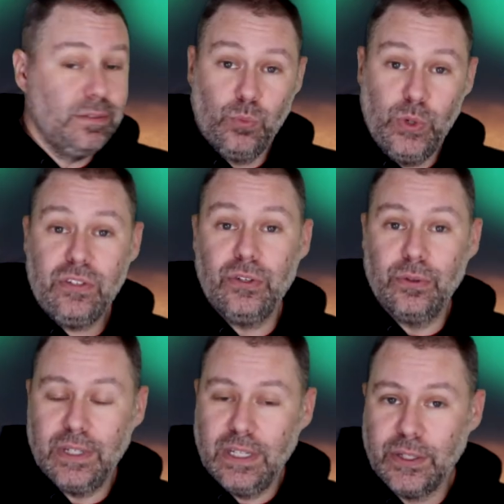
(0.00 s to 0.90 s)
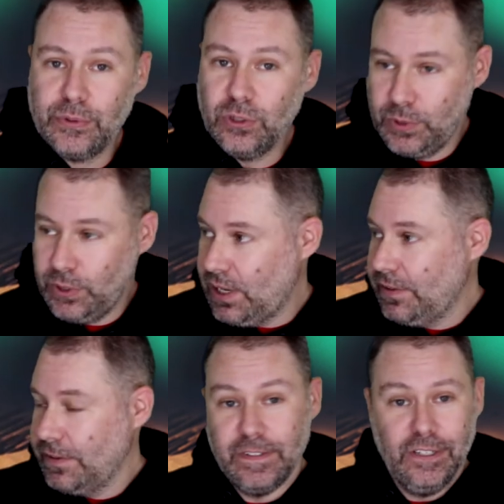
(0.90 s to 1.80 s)
with you in the room. You have a
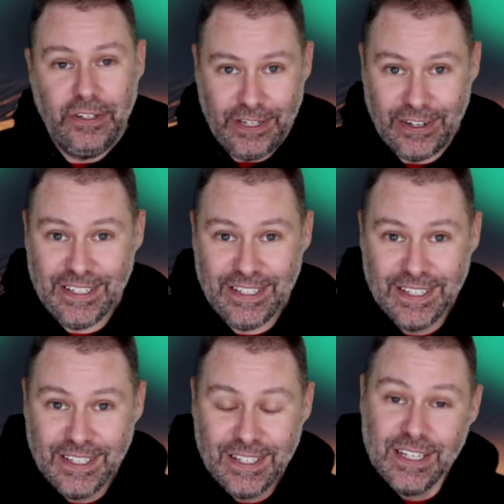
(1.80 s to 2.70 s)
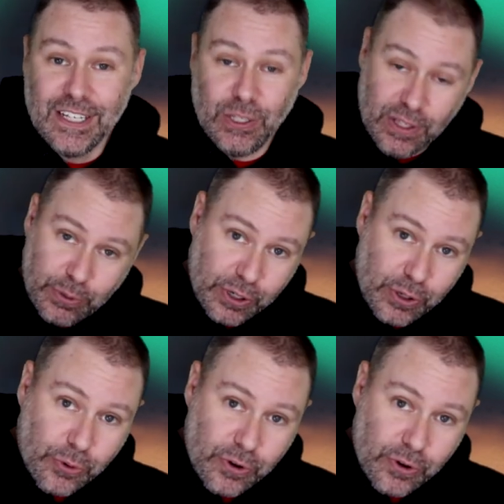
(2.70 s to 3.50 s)
feeling, right? You hit the record